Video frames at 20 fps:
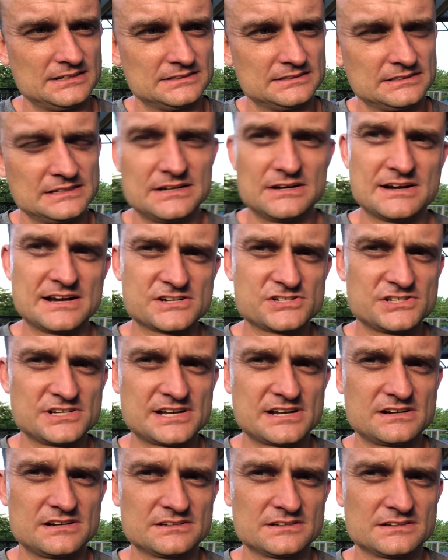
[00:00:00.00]
No, actually
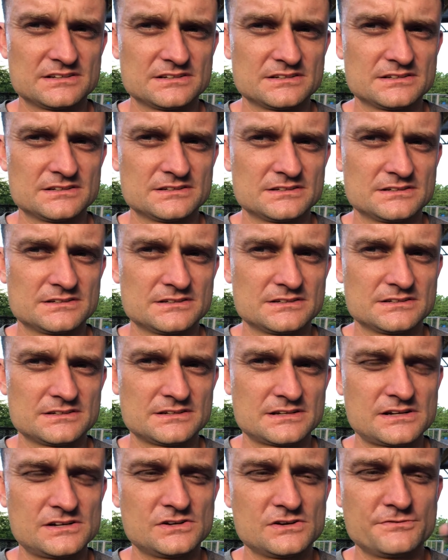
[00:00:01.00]

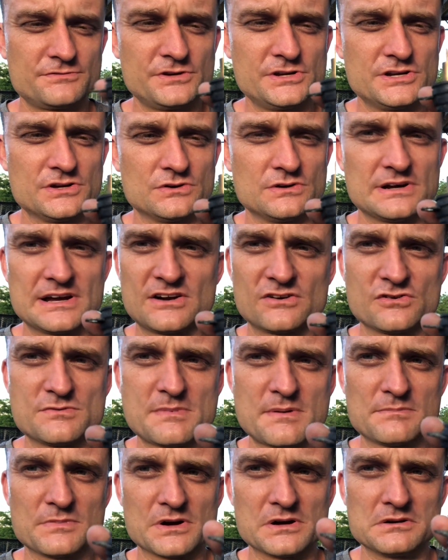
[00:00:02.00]
I don't know if you do. I don't
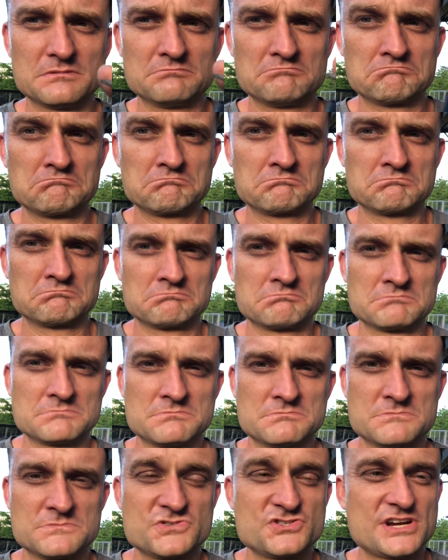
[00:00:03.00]
remember.
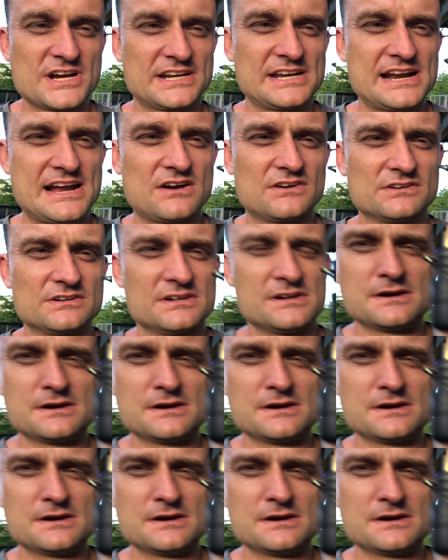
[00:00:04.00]
Check it out.